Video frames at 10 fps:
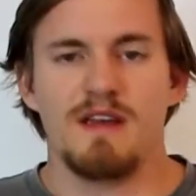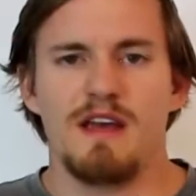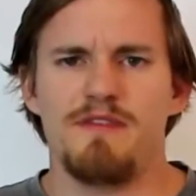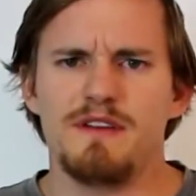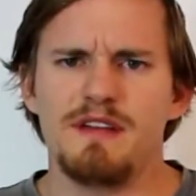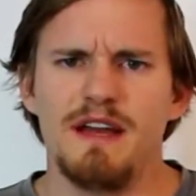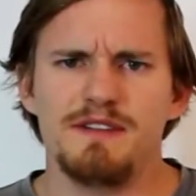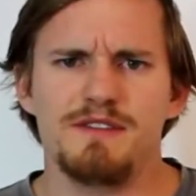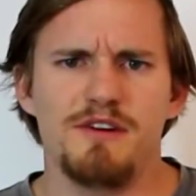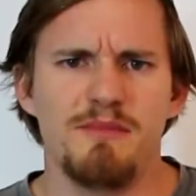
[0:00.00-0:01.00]
If you'd like
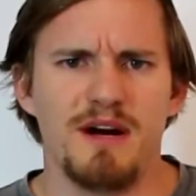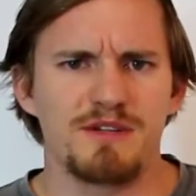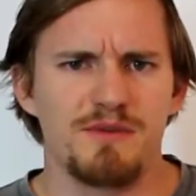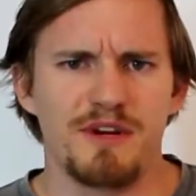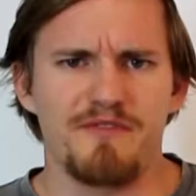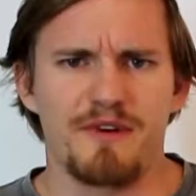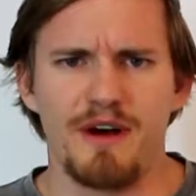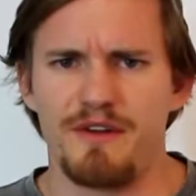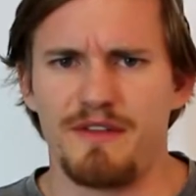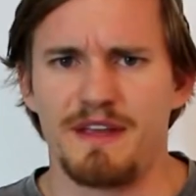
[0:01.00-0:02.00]
to know about 24
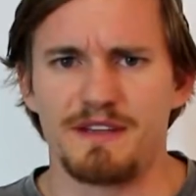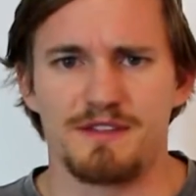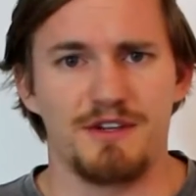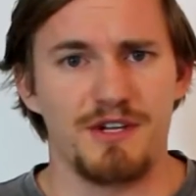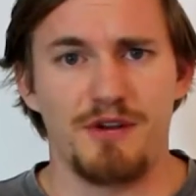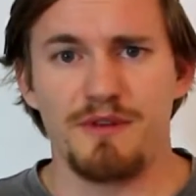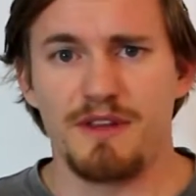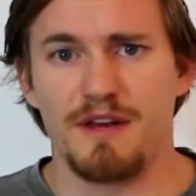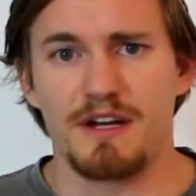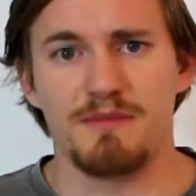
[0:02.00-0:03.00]
other things that are generally
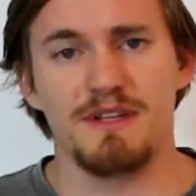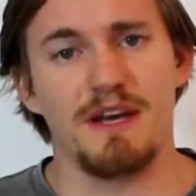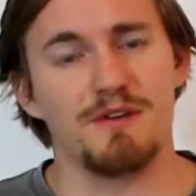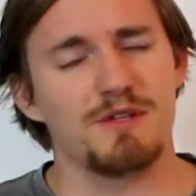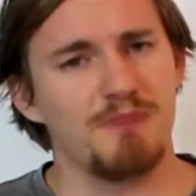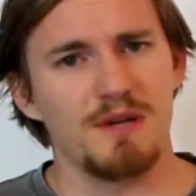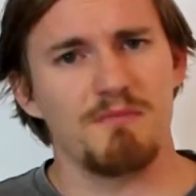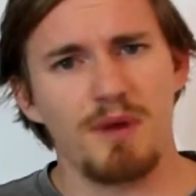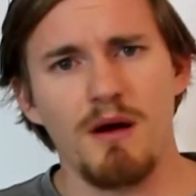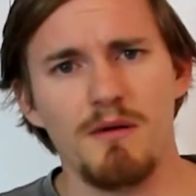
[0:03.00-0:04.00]
thought to be dangerous
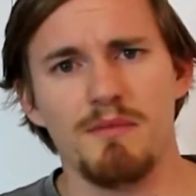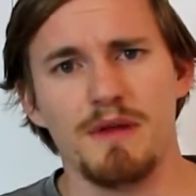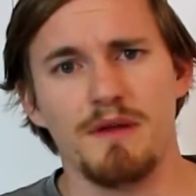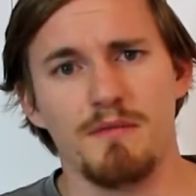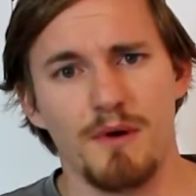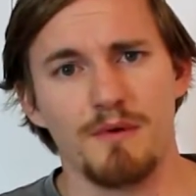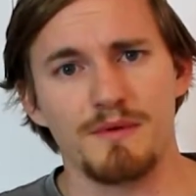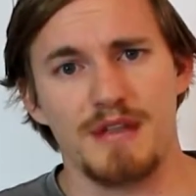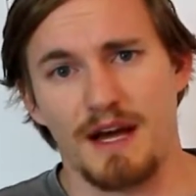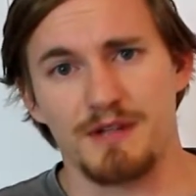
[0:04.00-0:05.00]
but probably
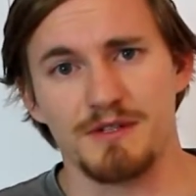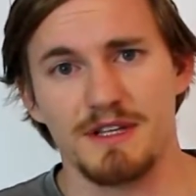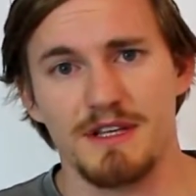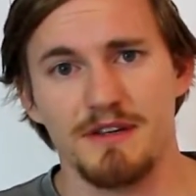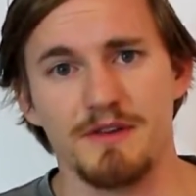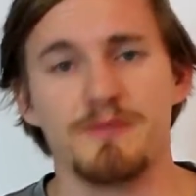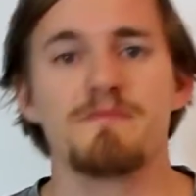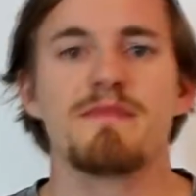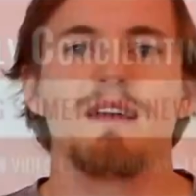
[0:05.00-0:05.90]
won't actually kill you,